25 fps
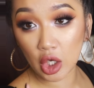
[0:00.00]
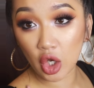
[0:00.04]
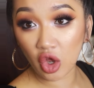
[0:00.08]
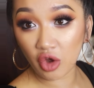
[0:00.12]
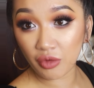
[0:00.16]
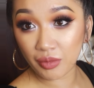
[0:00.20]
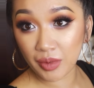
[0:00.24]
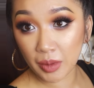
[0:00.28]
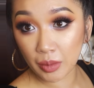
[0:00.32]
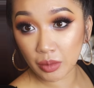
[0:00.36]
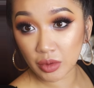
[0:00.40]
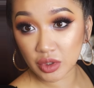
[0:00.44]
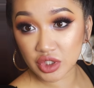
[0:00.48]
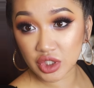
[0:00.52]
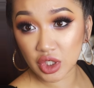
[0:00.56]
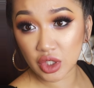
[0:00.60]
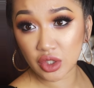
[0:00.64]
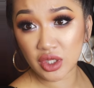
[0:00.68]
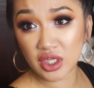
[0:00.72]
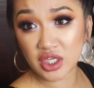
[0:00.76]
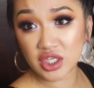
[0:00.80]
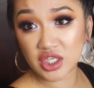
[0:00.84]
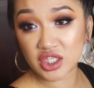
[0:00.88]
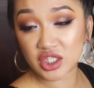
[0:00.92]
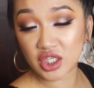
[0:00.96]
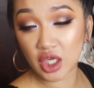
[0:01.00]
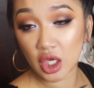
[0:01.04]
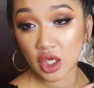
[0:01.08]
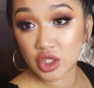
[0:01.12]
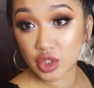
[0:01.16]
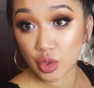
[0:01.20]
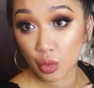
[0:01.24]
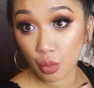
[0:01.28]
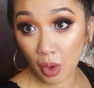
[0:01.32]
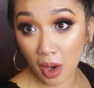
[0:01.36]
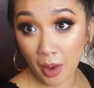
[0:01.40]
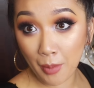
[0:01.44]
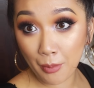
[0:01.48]
a lot of people do. They just go
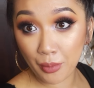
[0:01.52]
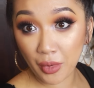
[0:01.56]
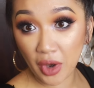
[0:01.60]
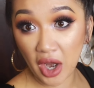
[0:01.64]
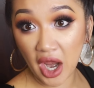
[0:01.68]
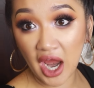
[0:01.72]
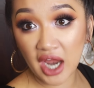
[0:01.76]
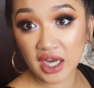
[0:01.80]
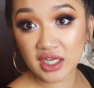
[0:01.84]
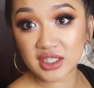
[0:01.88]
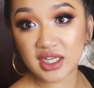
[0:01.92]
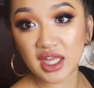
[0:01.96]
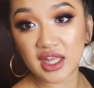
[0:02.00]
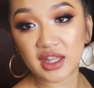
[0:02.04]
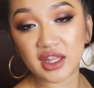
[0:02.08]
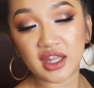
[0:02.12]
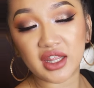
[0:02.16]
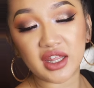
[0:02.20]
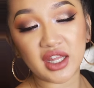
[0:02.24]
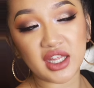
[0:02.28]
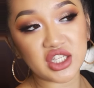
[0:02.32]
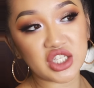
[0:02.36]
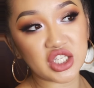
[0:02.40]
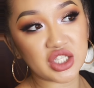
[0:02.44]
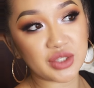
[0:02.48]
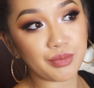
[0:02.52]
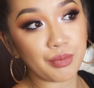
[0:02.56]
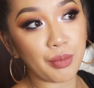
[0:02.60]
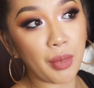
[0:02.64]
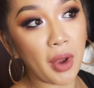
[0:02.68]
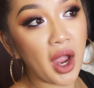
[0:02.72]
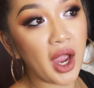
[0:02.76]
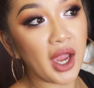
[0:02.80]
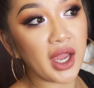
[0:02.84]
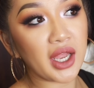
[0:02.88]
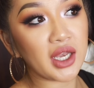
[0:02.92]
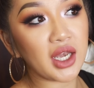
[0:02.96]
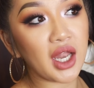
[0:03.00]
to one brand and then they just
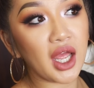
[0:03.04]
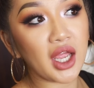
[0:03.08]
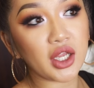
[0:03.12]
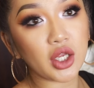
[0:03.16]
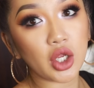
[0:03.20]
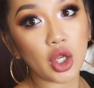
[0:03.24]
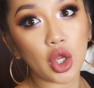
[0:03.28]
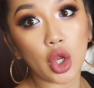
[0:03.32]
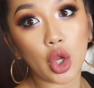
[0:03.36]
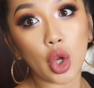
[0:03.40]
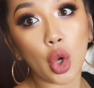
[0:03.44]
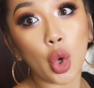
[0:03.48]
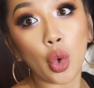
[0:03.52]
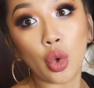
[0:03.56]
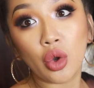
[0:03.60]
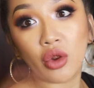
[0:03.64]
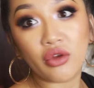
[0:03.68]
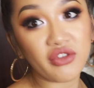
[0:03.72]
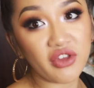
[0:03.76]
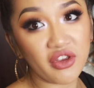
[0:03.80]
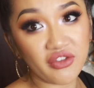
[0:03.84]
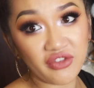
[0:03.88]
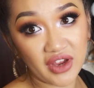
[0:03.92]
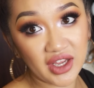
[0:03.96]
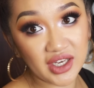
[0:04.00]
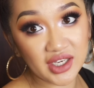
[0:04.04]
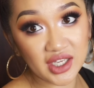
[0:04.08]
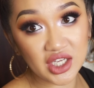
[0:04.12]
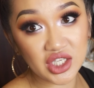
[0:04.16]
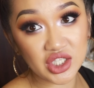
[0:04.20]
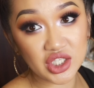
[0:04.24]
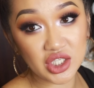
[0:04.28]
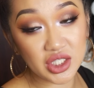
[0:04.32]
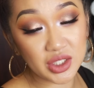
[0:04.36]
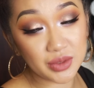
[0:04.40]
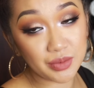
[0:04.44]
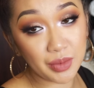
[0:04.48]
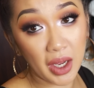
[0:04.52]
buy like all of their
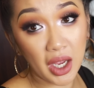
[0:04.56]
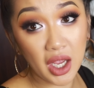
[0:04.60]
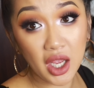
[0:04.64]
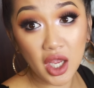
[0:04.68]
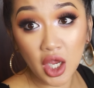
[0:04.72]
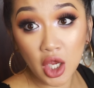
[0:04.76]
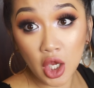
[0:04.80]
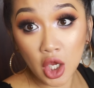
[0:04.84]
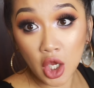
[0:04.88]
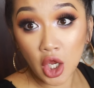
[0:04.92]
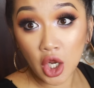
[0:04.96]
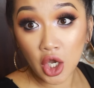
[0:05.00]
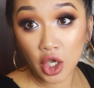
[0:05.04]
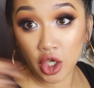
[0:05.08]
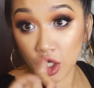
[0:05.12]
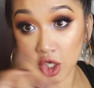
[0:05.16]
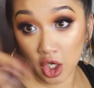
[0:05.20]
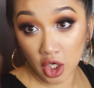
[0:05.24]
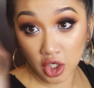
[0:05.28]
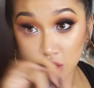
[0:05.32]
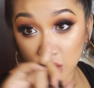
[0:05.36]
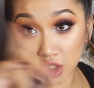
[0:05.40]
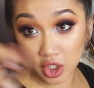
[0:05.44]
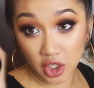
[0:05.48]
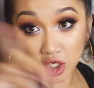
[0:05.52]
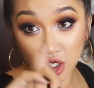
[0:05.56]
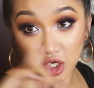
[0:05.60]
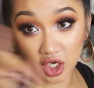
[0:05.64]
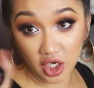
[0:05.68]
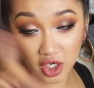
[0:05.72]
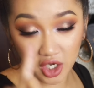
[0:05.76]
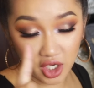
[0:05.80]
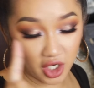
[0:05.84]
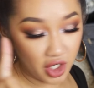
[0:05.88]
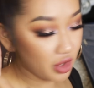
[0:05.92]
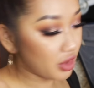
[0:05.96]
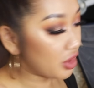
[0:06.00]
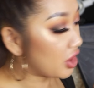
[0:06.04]
foundations. But no, no, no, no,
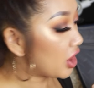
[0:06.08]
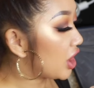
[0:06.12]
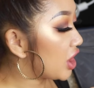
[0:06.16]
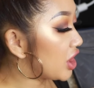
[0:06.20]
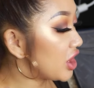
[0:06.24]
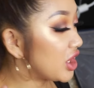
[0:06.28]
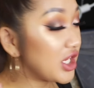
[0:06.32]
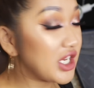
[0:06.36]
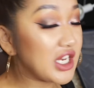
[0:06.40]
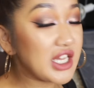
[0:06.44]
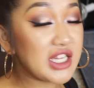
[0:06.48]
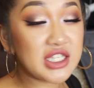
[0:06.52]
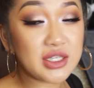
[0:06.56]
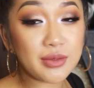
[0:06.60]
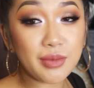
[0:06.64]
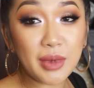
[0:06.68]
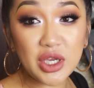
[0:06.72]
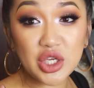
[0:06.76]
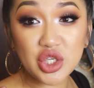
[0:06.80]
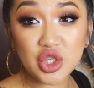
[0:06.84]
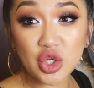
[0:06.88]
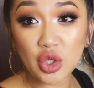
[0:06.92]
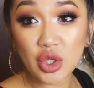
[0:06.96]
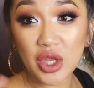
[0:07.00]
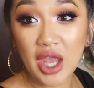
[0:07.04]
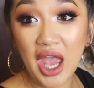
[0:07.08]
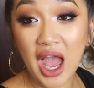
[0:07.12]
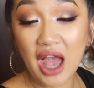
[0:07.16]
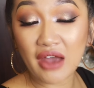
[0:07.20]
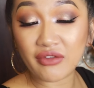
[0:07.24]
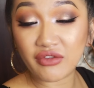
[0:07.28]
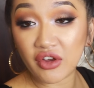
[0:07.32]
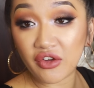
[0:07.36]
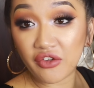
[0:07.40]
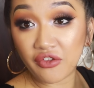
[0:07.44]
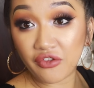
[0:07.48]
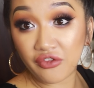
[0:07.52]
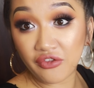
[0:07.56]
no. You need to make sure you
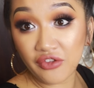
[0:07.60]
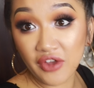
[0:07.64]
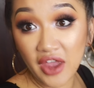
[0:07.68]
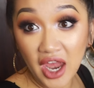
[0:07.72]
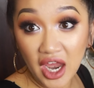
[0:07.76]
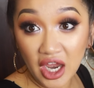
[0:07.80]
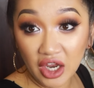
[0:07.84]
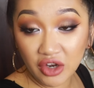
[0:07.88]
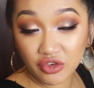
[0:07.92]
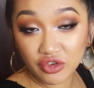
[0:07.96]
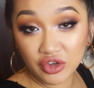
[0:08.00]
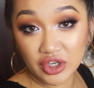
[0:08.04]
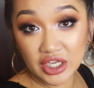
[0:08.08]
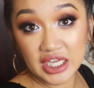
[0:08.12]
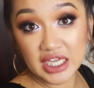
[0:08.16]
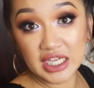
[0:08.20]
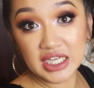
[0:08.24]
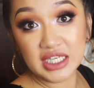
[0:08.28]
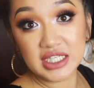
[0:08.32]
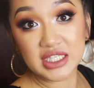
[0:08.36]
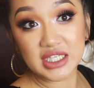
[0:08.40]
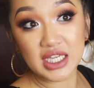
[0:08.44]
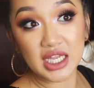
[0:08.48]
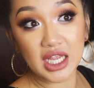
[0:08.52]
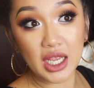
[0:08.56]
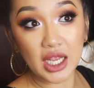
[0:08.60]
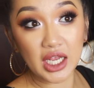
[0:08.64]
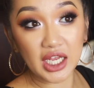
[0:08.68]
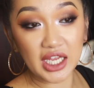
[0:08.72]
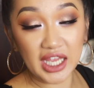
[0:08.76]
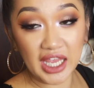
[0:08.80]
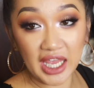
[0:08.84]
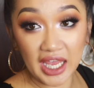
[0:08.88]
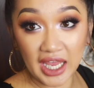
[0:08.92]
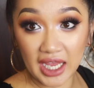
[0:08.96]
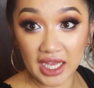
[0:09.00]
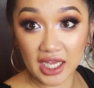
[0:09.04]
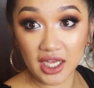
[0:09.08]
have a varied
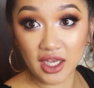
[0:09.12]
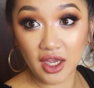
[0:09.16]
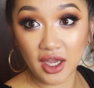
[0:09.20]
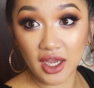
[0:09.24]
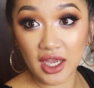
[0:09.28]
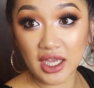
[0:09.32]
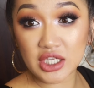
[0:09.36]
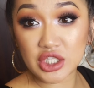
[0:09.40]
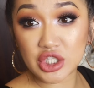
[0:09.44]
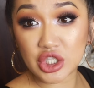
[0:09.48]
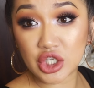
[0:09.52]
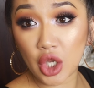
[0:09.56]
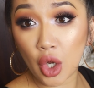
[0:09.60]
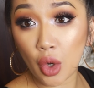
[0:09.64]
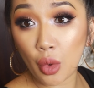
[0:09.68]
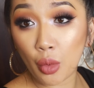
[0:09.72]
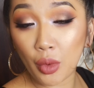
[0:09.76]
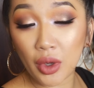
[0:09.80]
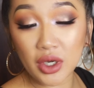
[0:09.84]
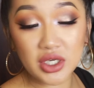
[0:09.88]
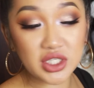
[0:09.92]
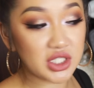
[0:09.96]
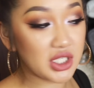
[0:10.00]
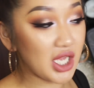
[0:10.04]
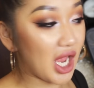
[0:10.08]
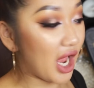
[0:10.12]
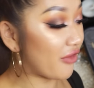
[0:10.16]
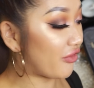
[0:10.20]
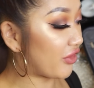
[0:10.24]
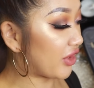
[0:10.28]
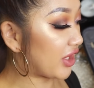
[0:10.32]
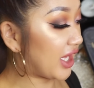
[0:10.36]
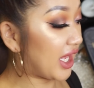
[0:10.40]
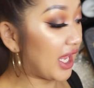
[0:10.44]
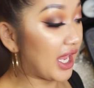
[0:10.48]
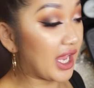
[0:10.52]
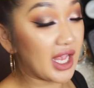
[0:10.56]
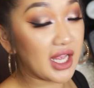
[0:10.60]
kit, guys. You don't want to have a
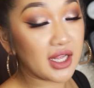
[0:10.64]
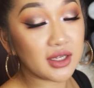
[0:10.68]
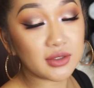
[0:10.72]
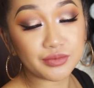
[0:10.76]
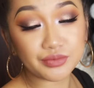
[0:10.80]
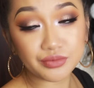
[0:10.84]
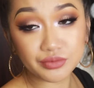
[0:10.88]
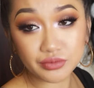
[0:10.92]
kit